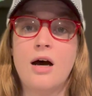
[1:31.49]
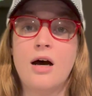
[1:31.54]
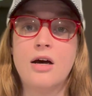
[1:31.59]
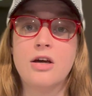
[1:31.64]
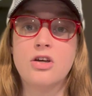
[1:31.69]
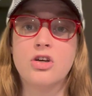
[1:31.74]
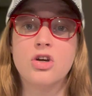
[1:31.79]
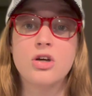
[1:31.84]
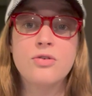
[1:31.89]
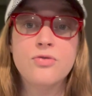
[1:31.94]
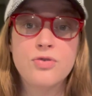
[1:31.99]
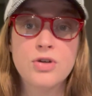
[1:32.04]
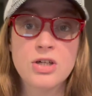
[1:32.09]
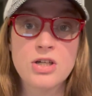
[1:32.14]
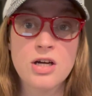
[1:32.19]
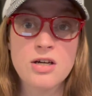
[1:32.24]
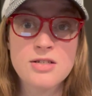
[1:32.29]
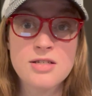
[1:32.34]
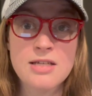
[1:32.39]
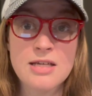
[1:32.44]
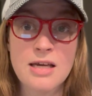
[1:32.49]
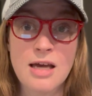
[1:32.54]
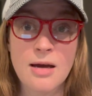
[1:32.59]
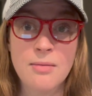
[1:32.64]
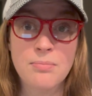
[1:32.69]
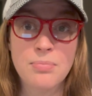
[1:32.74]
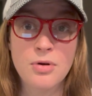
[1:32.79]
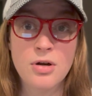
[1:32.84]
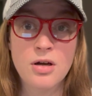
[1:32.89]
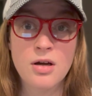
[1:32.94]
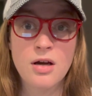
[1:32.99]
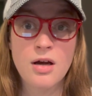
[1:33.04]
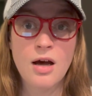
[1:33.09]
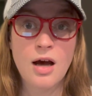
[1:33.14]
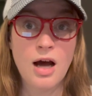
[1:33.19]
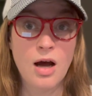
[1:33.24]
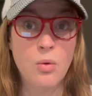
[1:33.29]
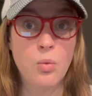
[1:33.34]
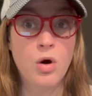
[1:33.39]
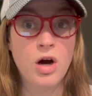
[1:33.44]
good for Darcy Kuemper.
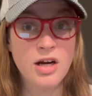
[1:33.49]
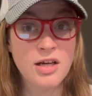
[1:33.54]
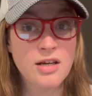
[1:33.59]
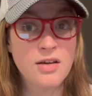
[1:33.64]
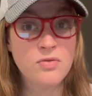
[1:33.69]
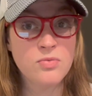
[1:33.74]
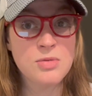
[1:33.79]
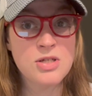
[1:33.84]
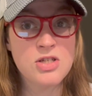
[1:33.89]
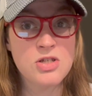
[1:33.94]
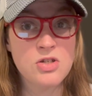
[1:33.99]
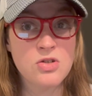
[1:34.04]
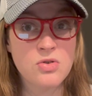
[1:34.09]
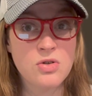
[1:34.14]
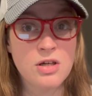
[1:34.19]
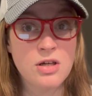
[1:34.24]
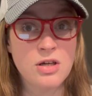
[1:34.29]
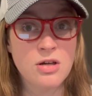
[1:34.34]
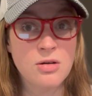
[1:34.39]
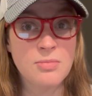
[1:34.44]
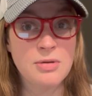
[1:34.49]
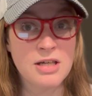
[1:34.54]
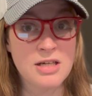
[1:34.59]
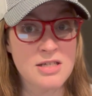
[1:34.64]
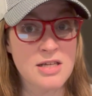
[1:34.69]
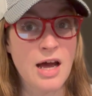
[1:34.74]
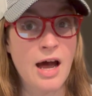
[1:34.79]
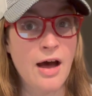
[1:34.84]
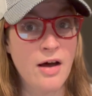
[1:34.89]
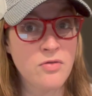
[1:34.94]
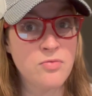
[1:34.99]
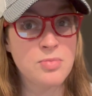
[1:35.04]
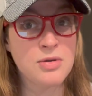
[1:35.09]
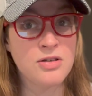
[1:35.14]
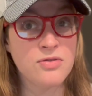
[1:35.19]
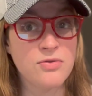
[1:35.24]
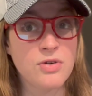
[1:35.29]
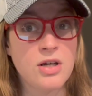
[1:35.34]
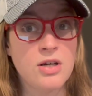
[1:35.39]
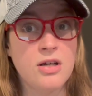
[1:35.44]
I want to give him his due here because I have
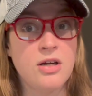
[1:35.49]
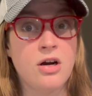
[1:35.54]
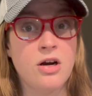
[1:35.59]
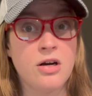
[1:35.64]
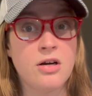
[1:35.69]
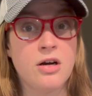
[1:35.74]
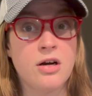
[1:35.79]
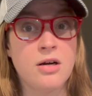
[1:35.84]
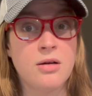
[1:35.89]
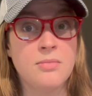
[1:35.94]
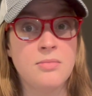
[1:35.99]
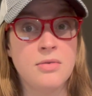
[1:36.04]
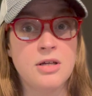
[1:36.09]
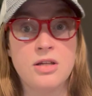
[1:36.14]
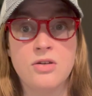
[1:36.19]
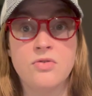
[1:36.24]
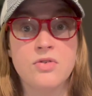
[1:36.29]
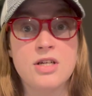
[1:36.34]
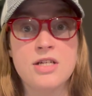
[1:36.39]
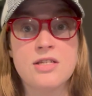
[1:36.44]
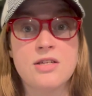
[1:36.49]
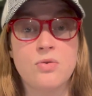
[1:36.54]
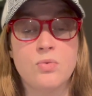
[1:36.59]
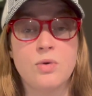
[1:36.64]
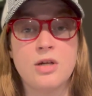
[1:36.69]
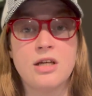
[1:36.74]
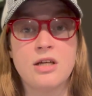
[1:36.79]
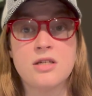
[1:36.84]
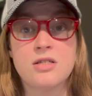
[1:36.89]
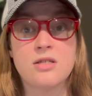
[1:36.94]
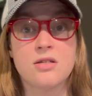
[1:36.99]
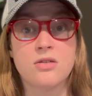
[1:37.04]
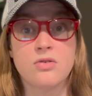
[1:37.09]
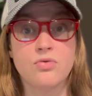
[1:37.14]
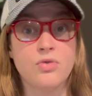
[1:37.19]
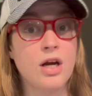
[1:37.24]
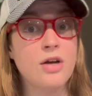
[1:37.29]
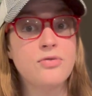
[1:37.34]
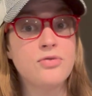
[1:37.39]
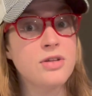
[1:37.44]
been very hard on him in recent weeks.
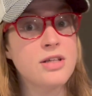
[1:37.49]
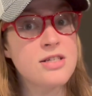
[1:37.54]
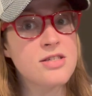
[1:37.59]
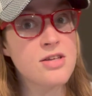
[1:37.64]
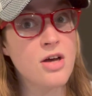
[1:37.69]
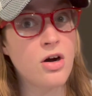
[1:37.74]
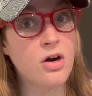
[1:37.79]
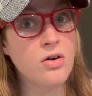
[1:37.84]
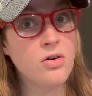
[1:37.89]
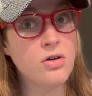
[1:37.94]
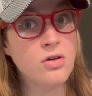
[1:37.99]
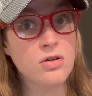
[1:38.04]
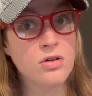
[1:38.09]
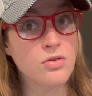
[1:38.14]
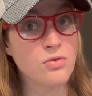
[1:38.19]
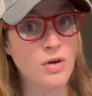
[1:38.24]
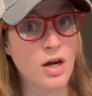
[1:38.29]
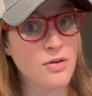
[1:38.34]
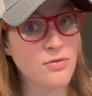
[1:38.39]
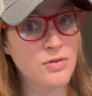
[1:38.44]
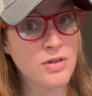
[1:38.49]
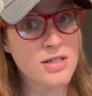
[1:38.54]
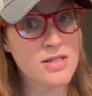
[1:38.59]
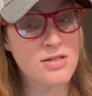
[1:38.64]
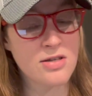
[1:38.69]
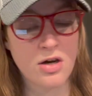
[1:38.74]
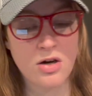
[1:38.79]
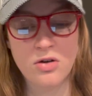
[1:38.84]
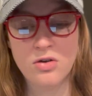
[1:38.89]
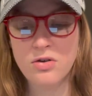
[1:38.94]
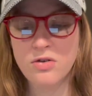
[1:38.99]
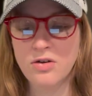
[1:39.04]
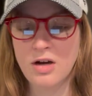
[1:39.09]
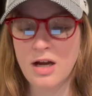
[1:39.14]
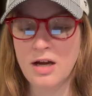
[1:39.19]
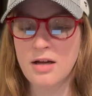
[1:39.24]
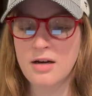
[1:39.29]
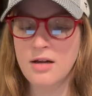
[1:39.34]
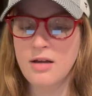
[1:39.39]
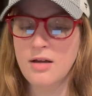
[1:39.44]
Rightfully so,
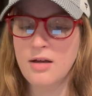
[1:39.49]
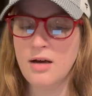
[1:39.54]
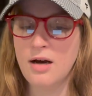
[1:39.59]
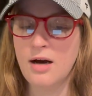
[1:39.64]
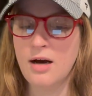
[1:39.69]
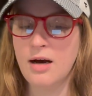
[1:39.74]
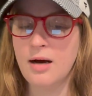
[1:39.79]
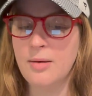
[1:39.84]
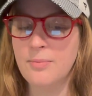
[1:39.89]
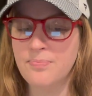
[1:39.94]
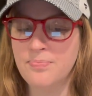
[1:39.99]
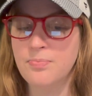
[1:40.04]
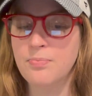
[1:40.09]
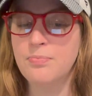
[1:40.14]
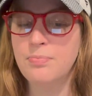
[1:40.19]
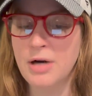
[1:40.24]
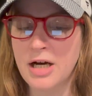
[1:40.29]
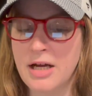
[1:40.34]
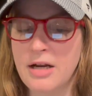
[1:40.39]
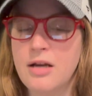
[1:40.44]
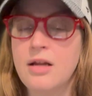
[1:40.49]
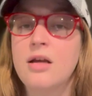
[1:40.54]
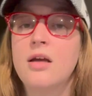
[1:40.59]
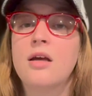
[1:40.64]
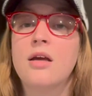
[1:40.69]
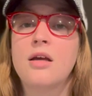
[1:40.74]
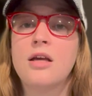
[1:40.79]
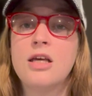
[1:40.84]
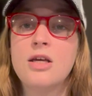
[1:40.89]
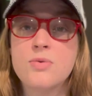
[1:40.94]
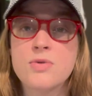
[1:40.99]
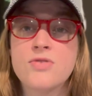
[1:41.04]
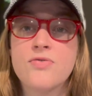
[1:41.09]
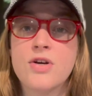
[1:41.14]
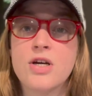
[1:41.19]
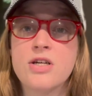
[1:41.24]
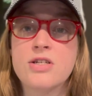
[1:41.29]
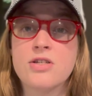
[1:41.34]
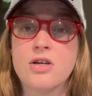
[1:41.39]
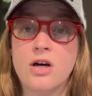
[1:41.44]
right? But he was
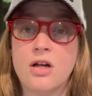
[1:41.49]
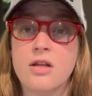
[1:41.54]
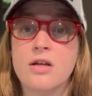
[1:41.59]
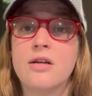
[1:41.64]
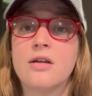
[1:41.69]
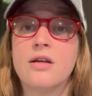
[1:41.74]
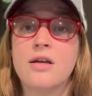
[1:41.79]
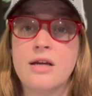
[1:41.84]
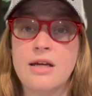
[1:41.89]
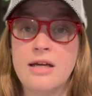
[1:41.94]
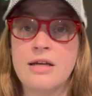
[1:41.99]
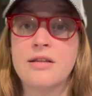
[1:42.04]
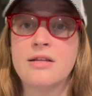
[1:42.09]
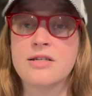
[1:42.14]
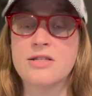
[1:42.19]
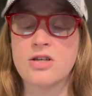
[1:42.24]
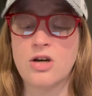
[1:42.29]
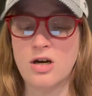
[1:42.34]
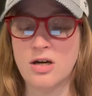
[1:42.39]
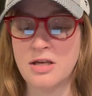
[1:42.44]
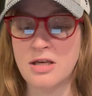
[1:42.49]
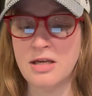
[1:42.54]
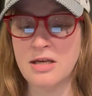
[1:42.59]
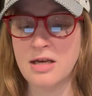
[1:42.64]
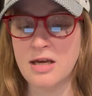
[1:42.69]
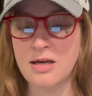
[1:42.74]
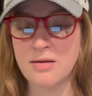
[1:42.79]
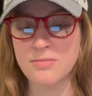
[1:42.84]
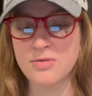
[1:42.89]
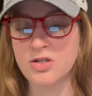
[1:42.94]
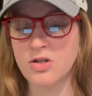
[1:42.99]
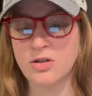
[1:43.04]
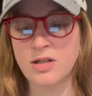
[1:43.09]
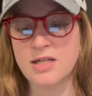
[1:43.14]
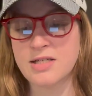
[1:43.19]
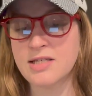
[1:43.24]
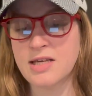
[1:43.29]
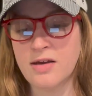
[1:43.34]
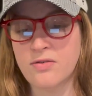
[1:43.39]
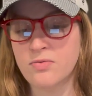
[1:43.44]
very solid in this hockey game, so
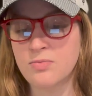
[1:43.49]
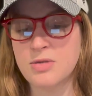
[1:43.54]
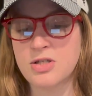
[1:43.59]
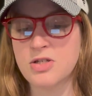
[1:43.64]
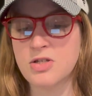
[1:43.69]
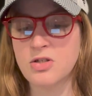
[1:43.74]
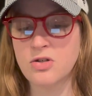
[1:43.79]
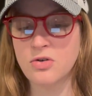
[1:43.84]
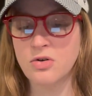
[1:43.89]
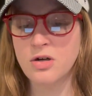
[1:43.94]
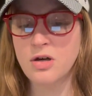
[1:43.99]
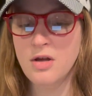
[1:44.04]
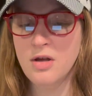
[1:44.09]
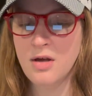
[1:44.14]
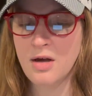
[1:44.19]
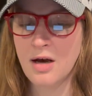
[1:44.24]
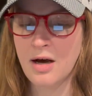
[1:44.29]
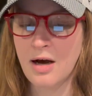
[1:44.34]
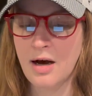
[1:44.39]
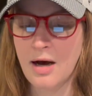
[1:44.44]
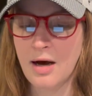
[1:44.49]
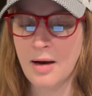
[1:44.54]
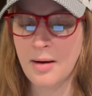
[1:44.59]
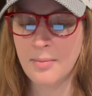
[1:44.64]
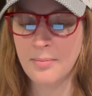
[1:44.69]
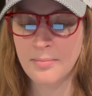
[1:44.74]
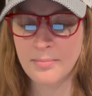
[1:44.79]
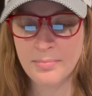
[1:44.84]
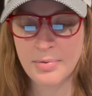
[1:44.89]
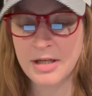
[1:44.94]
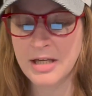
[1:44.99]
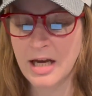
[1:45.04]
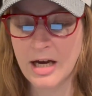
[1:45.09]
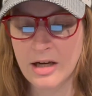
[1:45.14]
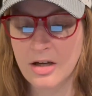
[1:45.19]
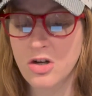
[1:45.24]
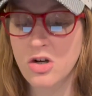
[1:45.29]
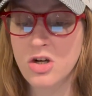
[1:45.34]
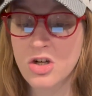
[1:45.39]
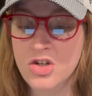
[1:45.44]
let's give him his due. But
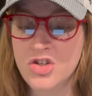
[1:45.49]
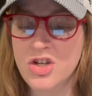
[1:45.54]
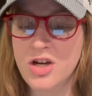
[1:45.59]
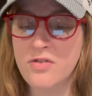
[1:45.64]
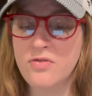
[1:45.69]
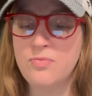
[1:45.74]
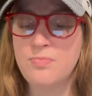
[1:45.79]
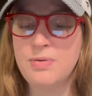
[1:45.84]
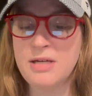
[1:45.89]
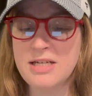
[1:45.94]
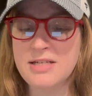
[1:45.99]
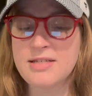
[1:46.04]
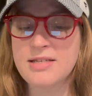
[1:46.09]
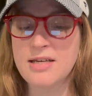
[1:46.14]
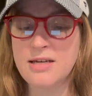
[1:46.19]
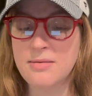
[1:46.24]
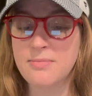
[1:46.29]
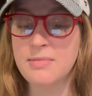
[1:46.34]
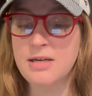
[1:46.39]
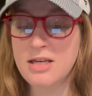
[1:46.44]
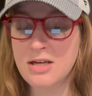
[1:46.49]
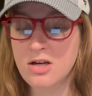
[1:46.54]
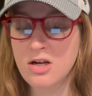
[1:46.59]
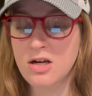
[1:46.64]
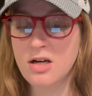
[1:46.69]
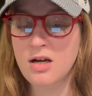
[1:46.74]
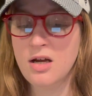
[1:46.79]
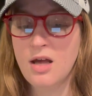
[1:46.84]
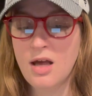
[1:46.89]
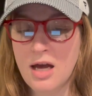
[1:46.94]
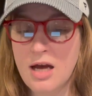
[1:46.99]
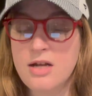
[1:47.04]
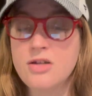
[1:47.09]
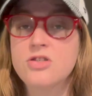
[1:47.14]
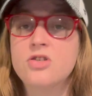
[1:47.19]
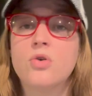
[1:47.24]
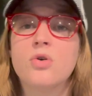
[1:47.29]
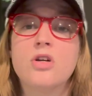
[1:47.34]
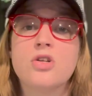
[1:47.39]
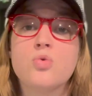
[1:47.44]
yeah, Kurashev beats him here, and
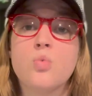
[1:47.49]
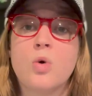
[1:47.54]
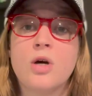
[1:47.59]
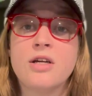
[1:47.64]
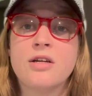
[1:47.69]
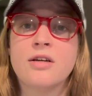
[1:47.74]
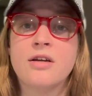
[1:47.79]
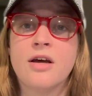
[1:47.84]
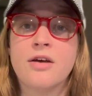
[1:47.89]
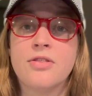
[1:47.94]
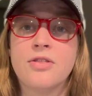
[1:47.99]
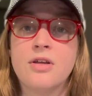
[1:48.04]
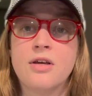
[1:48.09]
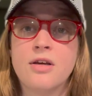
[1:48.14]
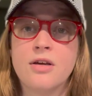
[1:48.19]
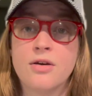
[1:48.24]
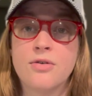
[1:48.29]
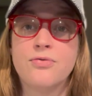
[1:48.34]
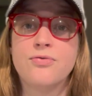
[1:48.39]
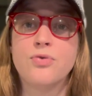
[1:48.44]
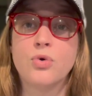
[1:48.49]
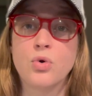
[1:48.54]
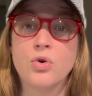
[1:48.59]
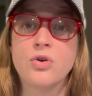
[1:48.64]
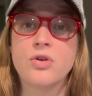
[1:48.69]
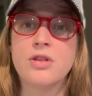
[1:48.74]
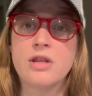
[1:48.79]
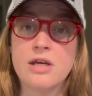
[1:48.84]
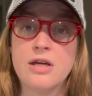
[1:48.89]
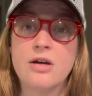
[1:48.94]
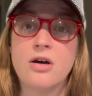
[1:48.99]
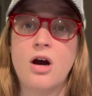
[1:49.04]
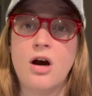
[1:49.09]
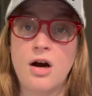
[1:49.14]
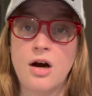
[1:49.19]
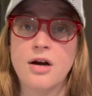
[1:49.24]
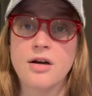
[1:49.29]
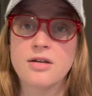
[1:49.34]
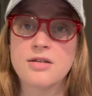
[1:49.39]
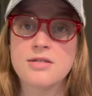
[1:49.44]
so it is 1-0 for the
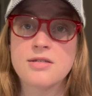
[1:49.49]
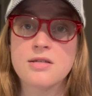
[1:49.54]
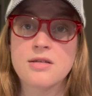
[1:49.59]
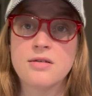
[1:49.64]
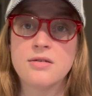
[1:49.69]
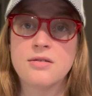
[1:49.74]
Hawks.